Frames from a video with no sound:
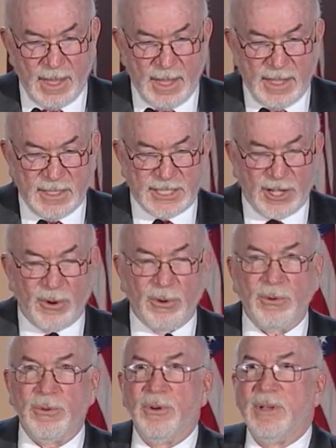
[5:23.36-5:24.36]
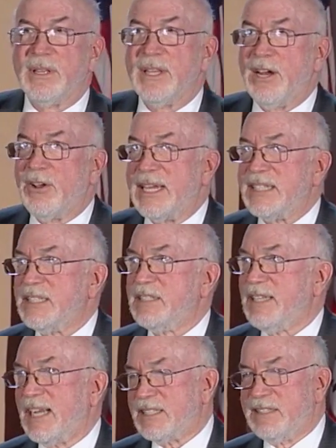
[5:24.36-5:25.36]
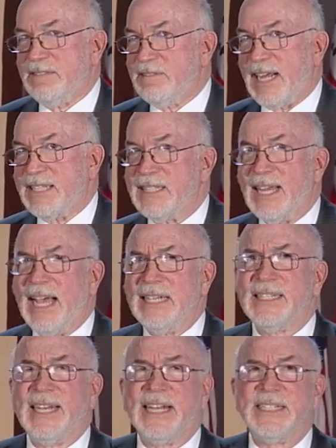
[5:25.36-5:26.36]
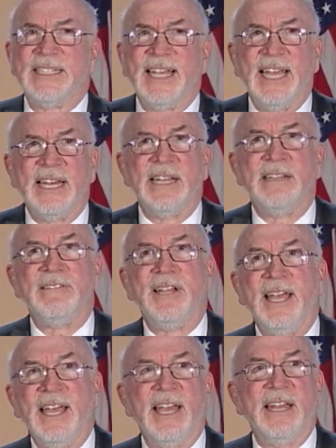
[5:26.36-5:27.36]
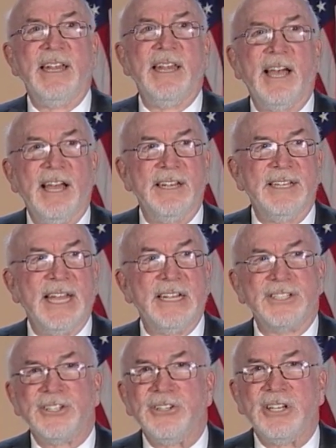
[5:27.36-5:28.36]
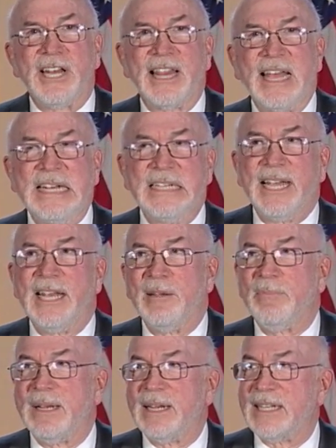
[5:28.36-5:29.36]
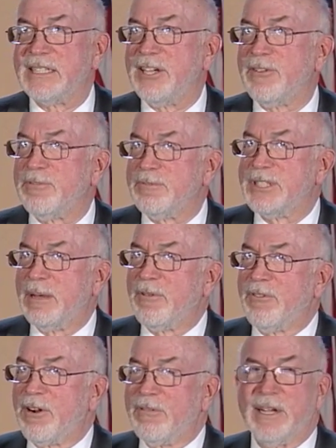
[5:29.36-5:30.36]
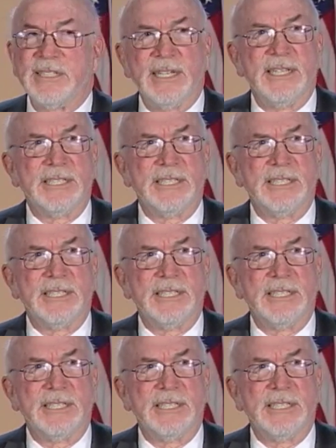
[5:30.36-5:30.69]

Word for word: So, you know, that's nice, and that's data, and data's good. I like data, but let's hear from some of our residents